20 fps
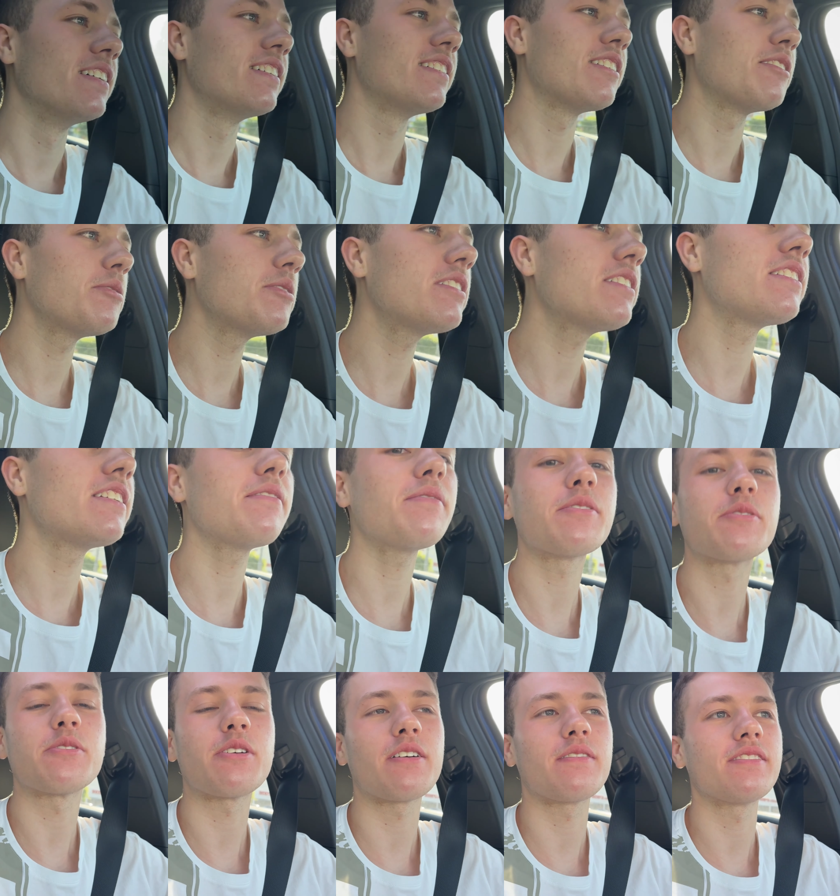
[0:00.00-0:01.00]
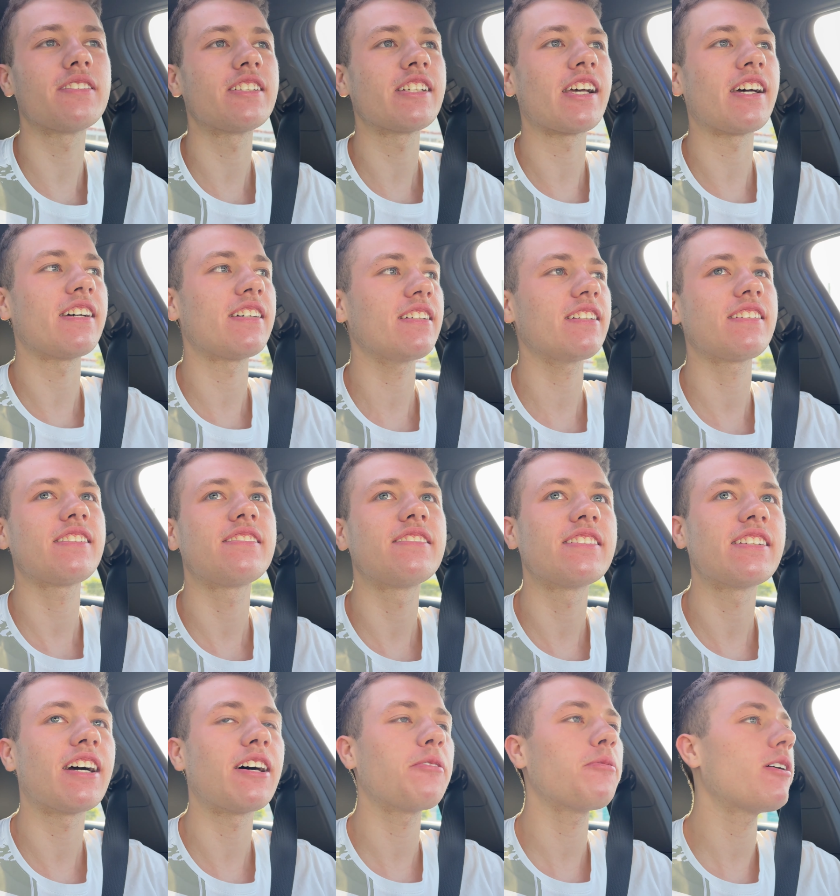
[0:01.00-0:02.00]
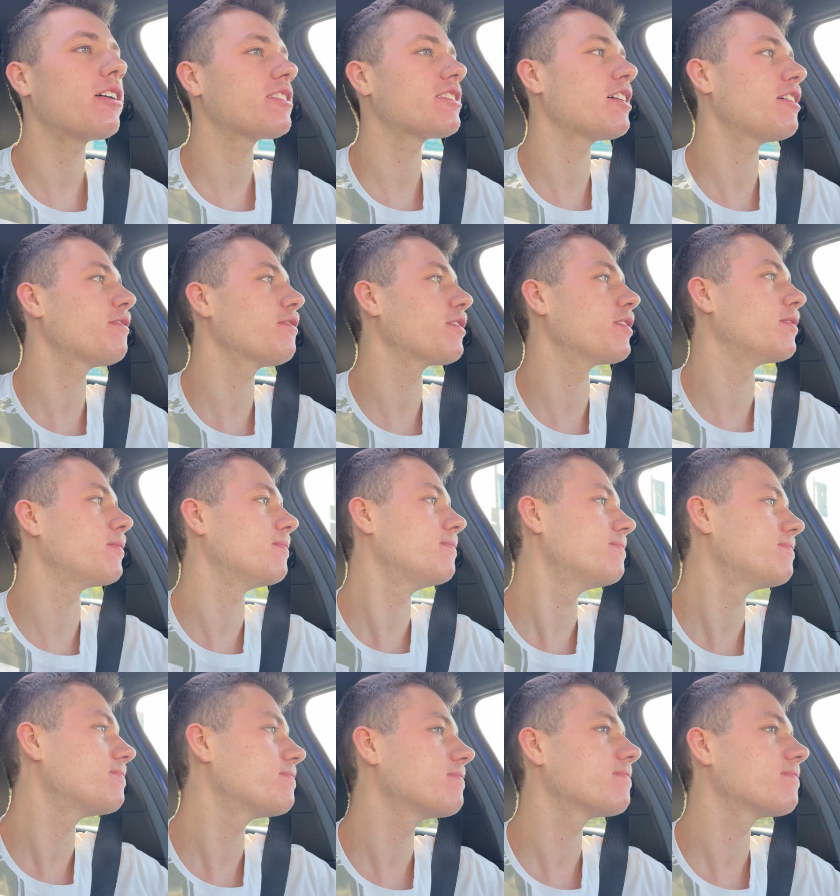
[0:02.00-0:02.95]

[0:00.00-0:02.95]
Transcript: it's always the Civic drivers, guys. You gotta watch out for them.